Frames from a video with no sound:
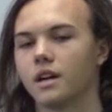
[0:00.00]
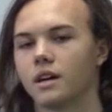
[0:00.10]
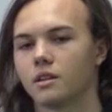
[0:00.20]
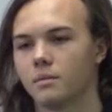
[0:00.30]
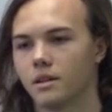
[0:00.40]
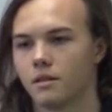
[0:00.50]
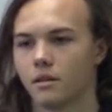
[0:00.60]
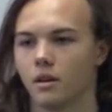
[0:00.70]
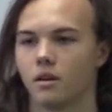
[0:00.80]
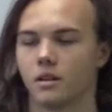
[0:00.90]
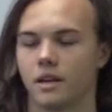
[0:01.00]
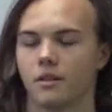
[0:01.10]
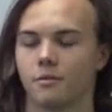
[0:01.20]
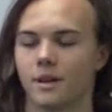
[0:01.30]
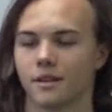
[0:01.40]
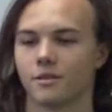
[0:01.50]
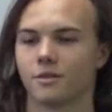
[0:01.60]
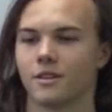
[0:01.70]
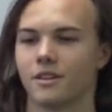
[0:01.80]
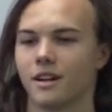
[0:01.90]
document, all in alphabetical
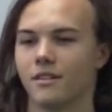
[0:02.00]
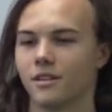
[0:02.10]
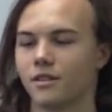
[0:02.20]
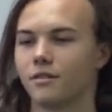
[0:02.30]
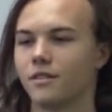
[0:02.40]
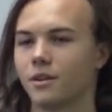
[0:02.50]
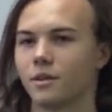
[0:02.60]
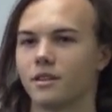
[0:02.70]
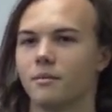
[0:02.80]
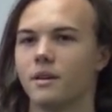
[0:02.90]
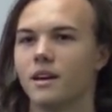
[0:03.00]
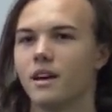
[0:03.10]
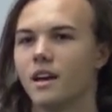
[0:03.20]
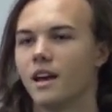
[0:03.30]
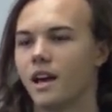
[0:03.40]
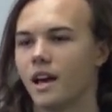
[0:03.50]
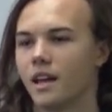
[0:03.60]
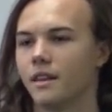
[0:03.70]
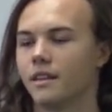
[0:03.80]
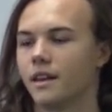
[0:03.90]
order, having a little fun with them.
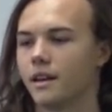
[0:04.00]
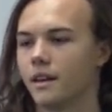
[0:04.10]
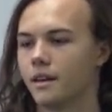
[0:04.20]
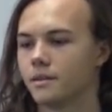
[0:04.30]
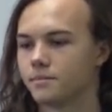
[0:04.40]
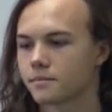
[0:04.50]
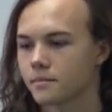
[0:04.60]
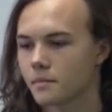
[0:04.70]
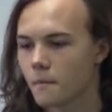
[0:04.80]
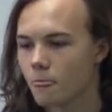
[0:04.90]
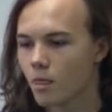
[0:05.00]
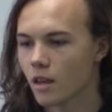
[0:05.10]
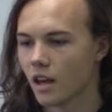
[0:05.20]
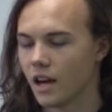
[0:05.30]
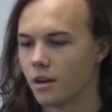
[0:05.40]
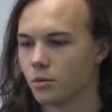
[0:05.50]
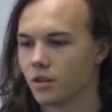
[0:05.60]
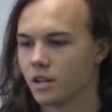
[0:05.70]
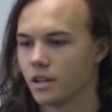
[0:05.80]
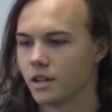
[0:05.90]
And then I
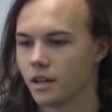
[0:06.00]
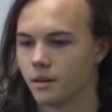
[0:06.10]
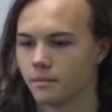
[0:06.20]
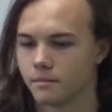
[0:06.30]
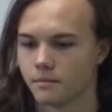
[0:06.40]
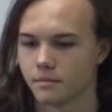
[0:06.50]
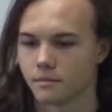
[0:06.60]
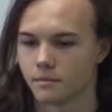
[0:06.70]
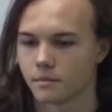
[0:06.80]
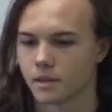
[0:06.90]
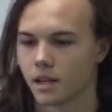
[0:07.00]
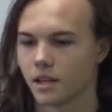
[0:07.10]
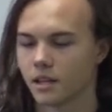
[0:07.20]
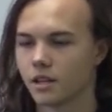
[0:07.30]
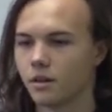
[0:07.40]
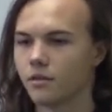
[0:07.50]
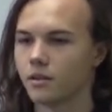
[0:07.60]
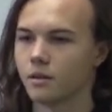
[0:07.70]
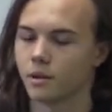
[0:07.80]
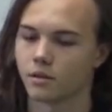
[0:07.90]
would kind of like go over
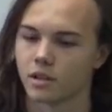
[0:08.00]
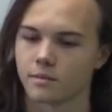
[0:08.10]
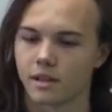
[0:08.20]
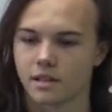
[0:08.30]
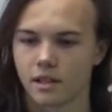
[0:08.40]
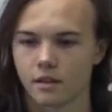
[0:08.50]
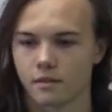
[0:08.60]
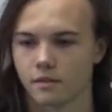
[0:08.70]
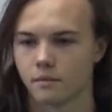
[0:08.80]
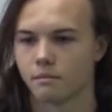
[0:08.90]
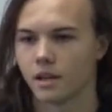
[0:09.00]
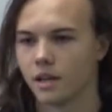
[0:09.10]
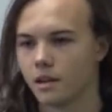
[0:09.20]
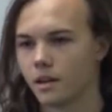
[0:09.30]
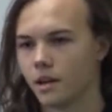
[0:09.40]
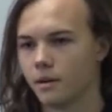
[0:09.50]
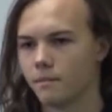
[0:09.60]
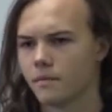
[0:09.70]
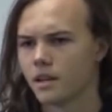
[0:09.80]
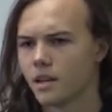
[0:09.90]
them and quiz myself. But
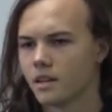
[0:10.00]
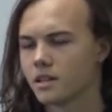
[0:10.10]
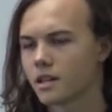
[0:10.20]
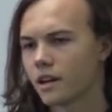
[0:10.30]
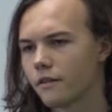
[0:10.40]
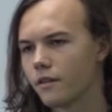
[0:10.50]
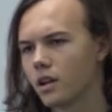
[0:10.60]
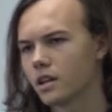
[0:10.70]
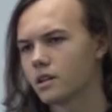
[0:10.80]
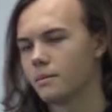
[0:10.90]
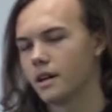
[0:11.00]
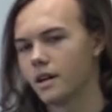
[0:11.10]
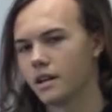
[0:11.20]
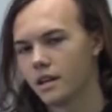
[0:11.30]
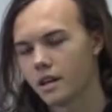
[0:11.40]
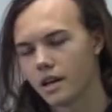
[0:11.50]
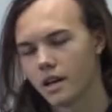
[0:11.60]
these kind of fall into my